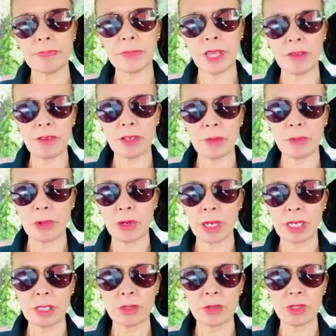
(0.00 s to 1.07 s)
have other
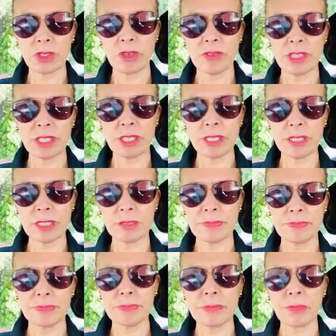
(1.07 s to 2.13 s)
products or services.
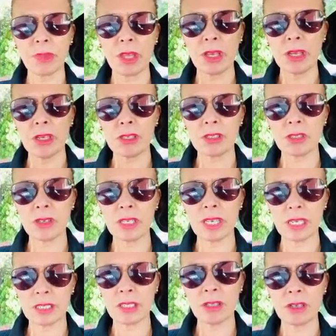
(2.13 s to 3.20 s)
So yeah,
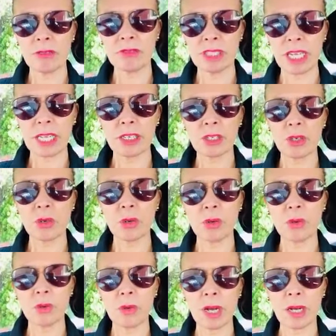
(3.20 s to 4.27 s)
it's a lot of
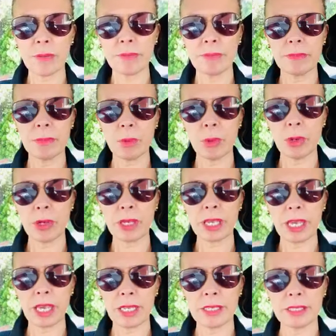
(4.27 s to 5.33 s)
technical work
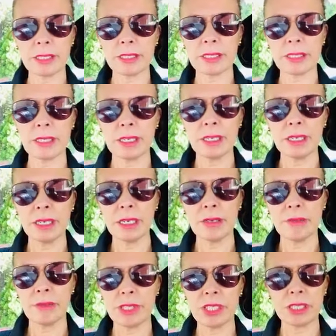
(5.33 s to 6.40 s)
and
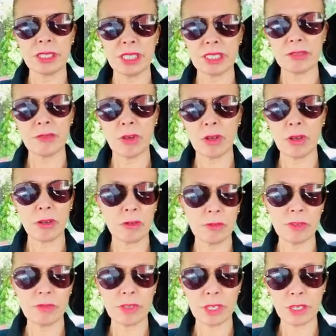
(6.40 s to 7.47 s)
you just need to follow
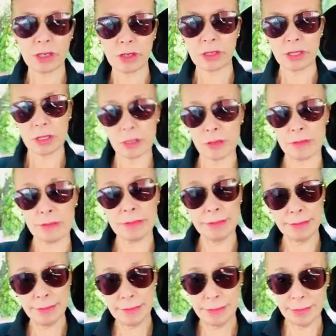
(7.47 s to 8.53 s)
the videos and
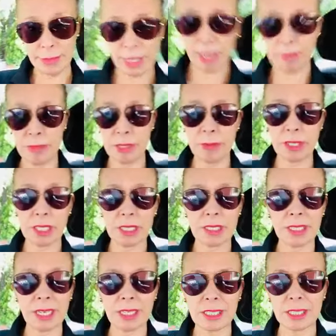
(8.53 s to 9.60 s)
especially
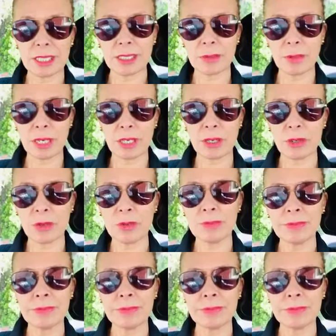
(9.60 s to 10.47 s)
Zahn, she's way cool.